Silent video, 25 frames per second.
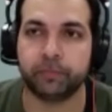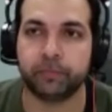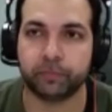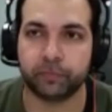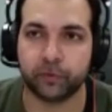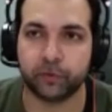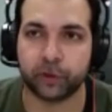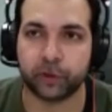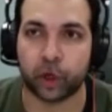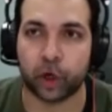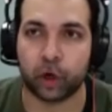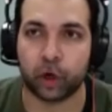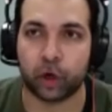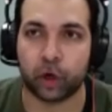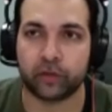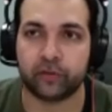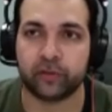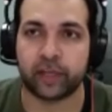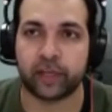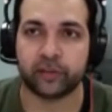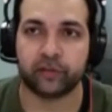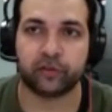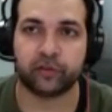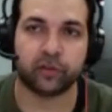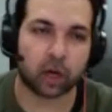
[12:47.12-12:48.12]
So I'd
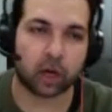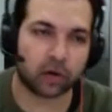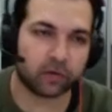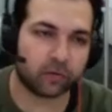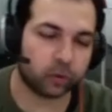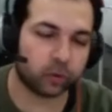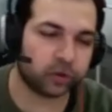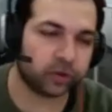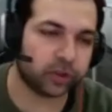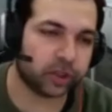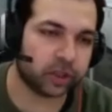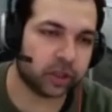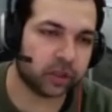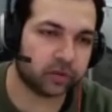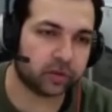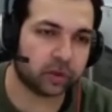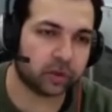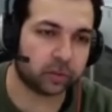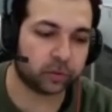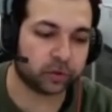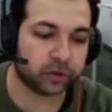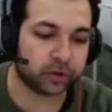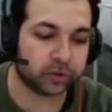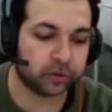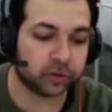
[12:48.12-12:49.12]
say start off with certain
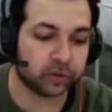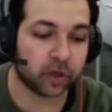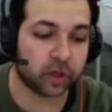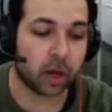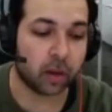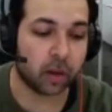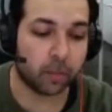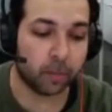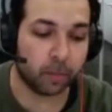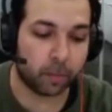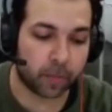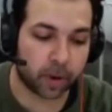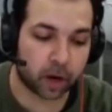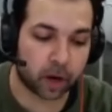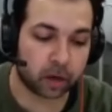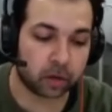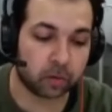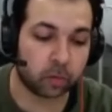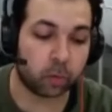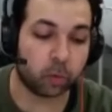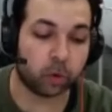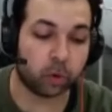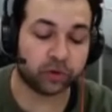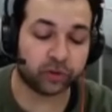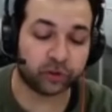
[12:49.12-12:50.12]
assumptions, but
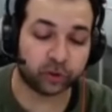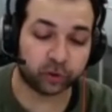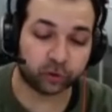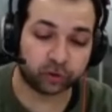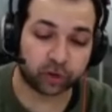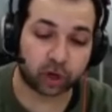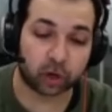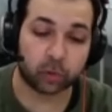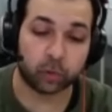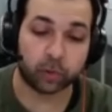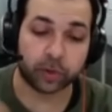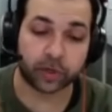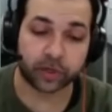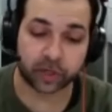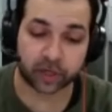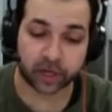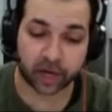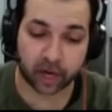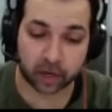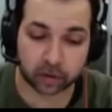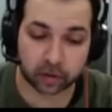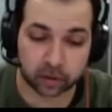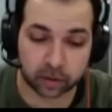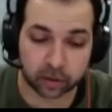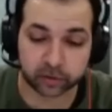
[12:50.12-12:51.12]
once you start reaching
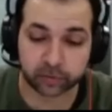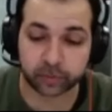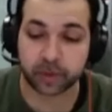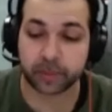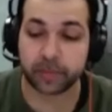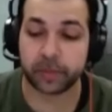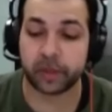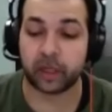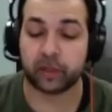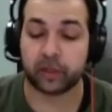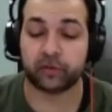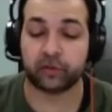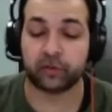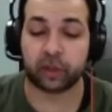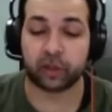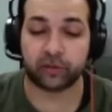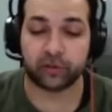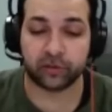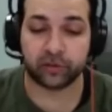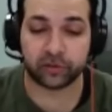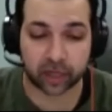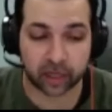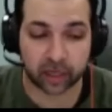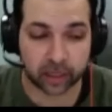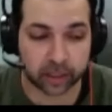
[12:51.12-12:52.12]
out to these people and start
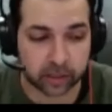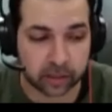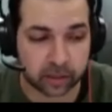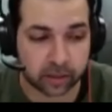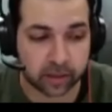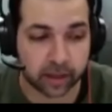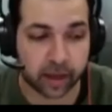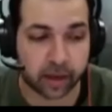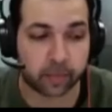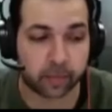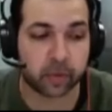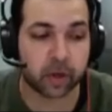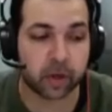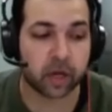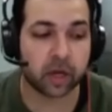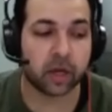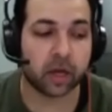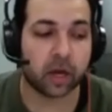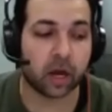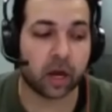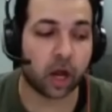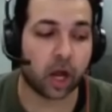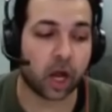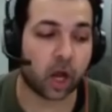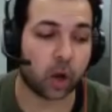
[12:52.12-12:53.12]
selling to them,
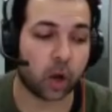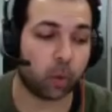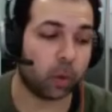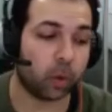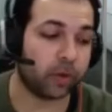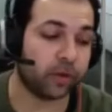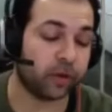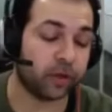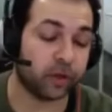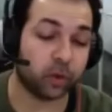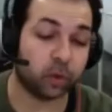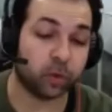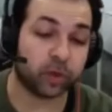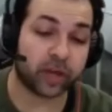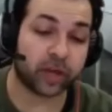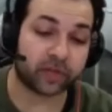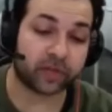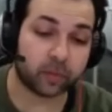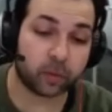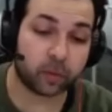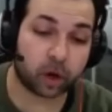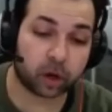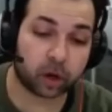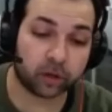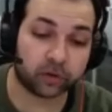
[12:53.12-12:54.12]
whether you get
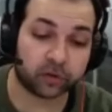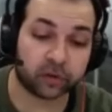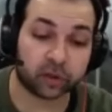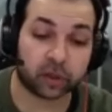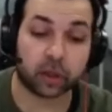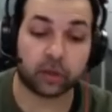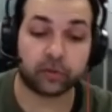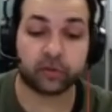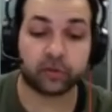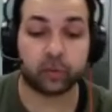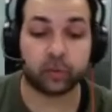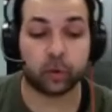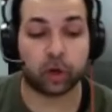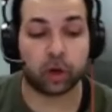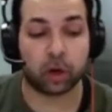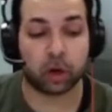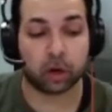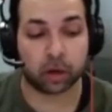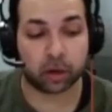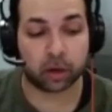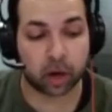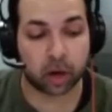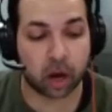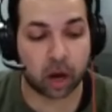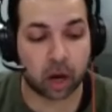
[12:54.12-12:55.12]
them on as a customer or
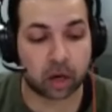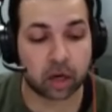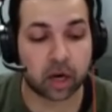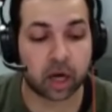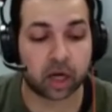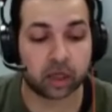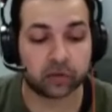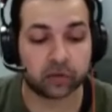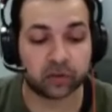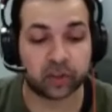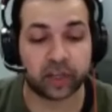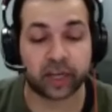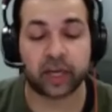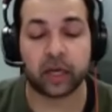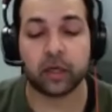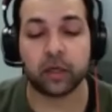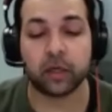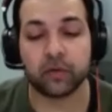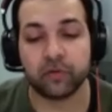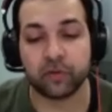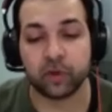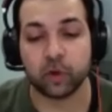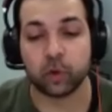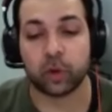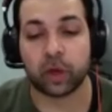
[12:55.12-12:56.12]
not, I'd say
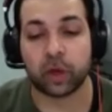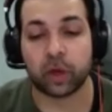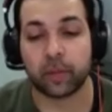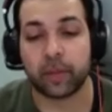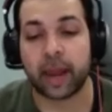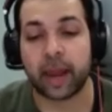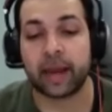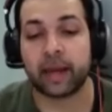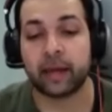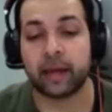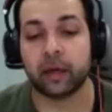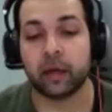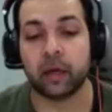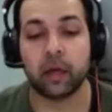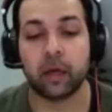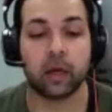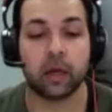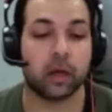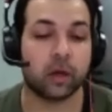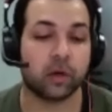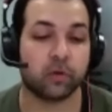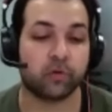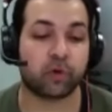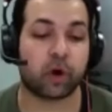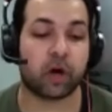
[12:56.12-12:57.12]
interview them and
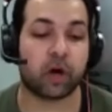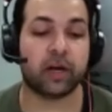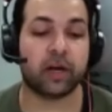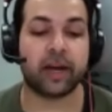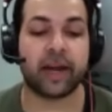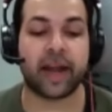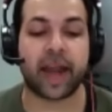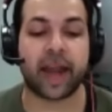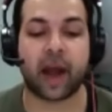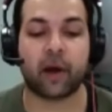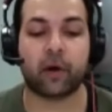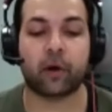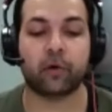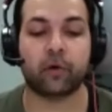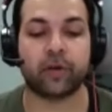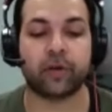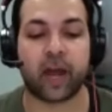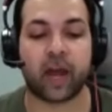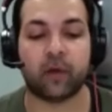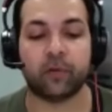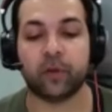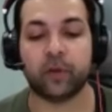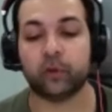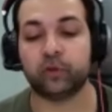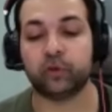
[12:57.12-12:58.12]
try to narrow
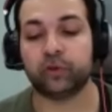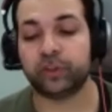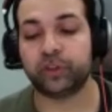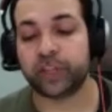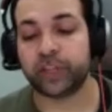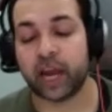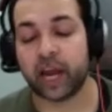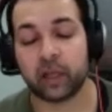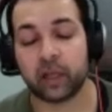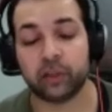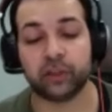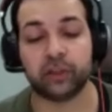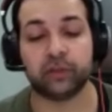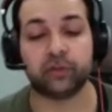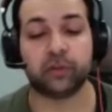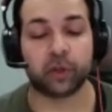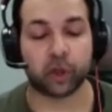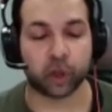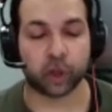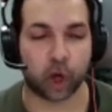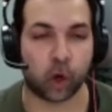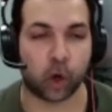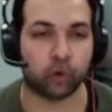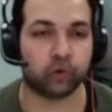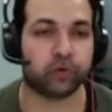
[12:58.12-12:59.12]
down those challenges and
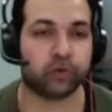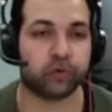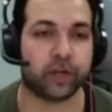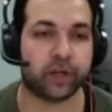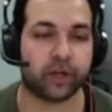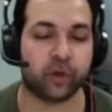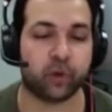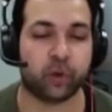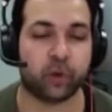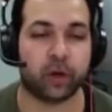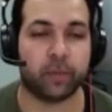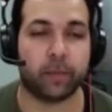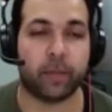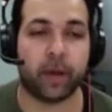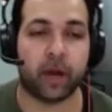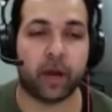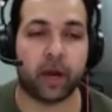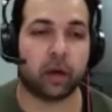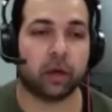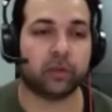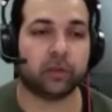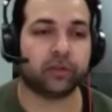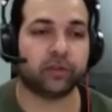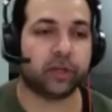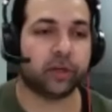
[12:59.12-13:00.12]
goals so that you can better
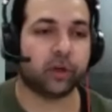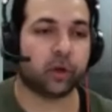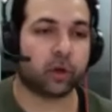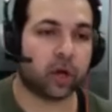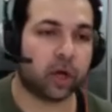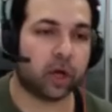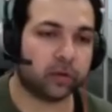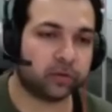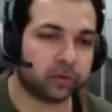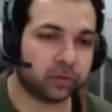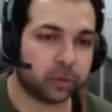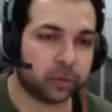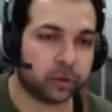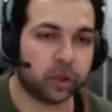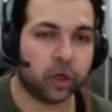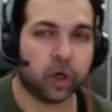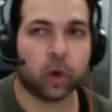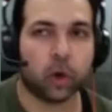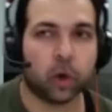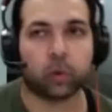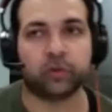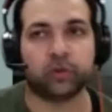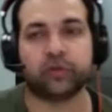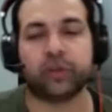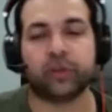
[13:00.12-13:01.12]
understand your customer,
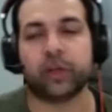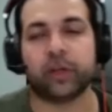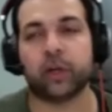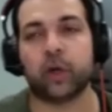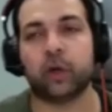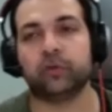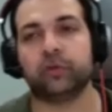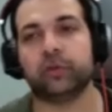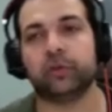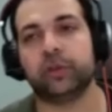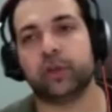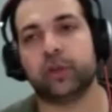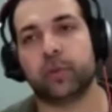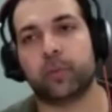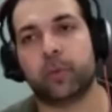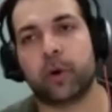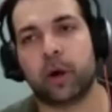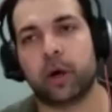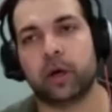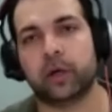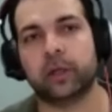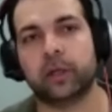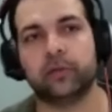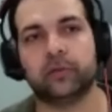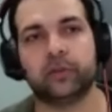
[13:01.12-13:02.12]
which then goes into your
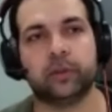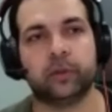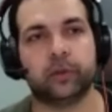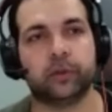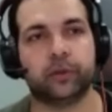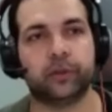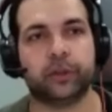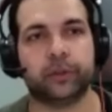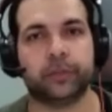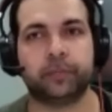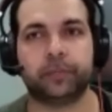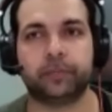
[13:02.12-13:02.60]
product and solution.